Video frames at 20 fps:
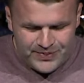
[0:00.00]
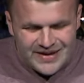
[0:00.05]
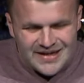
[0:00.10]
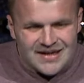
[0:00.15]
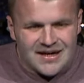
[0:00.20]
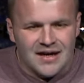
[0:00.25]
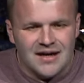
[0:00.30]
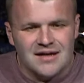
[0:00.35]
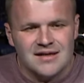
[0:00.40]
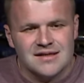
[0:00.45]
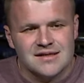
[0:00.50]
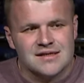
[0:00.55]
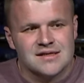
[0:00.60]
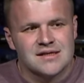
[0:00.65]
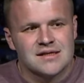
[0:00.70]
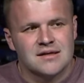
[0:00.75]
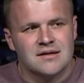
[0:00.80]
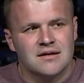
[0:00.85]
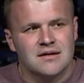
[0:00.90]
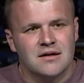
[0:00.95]

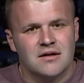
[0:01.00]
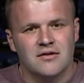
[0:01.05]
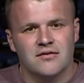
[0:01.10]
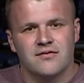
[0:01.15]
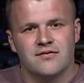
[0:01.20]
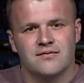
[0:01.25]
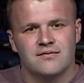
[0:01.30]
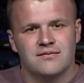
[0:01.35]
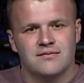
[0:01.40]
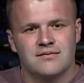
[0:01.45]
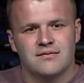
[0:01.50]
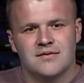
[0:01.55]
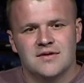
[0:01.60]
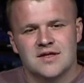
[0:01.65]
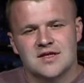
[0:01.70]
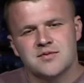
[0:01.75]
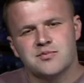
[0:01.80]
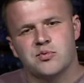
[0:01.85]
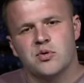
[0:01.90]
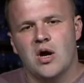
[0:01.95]
because of
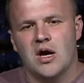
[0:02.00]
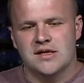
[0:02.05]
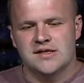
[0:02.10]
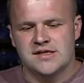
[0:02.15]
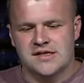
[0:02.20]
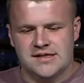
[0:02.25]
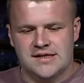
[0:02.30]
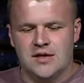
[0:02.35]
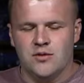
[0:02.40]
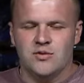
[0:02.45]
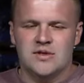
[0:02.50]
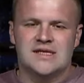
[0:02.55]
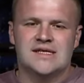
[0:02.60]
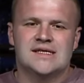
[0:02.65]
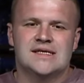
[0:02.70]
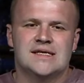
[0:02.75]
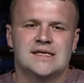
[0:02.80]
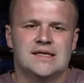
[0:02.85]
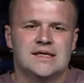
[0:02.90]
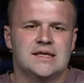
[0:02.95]
this process that we
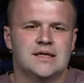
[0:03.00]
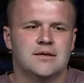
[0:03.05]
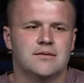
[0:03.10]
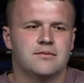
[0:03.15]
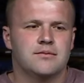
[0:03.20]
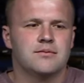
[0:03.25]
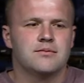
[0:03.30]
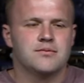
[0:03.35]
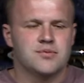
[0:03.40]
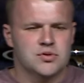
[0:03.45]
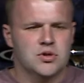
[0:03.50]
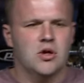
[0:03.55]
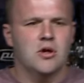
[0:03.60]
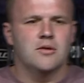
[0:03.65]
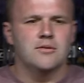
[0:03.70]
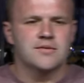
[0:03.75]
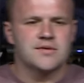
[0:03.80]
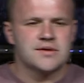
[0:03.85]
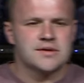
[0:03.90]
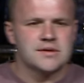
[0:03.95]
see in
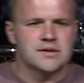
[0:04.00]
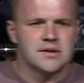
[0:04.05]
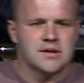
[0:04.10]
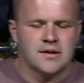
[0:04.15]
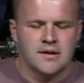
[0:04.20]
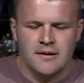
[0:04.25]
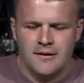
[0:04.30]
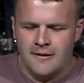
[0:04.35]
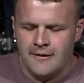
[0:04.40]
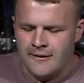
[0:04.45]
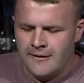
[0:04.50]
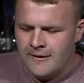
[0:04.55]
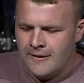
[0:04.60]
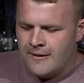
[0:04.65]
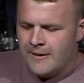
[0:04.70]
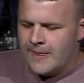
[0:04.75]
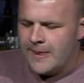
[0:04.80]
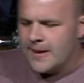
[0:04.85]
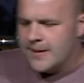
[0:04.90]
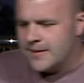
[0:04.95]
Psalms.
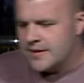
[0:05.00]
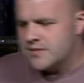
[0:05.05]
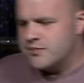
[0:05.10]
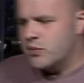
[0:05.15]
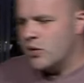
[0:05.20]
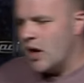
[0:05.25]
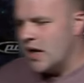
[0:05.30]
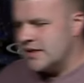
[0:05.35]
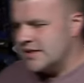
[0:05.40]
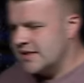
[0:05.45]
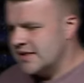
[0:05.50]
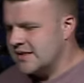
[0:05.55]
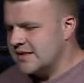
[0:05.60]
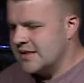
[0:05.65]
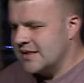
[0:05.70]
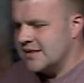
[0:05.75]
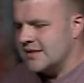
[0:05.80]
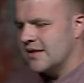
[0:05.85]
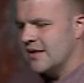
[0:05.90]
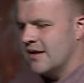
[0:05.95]
And this process
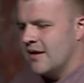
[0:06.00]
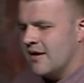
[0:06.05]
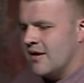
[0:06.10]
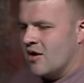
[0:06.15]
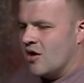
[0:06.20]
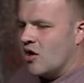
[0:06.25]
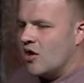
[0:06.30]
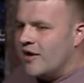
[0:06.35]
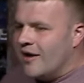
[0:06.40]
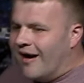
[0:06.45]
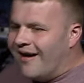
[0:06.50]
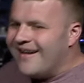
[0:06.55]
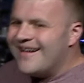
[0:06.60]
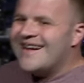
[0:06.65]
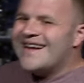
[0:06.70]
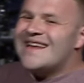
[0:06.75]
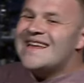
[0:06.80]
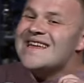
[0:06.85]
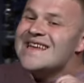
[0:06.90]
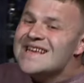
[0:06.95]
is
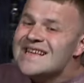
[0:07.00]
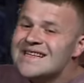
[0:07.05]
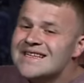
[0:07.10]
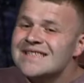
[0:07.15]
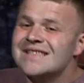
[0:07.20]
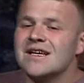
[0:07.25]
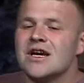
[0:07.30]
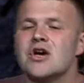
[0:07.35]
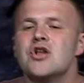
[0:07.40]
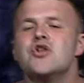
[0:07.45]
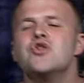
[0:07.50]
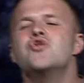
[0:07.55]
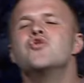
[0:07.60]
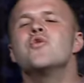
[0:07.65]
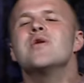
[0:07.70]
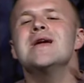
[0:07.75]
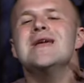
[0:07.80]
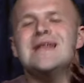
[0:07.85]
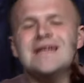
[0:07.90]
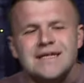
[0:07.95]
God is
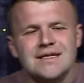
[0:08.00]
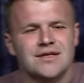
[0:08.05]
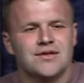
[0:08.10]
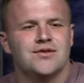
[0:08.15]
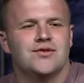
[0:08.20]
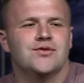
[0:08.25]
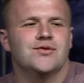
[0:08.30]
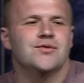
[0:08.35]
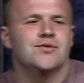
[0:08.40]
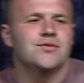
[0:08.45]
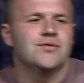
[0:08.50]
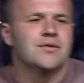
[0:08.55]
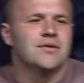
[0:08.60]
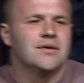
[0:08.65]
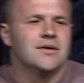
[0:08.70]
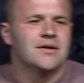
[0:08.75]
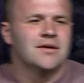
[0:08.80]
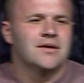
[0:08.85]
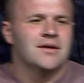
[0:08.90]
anointing you,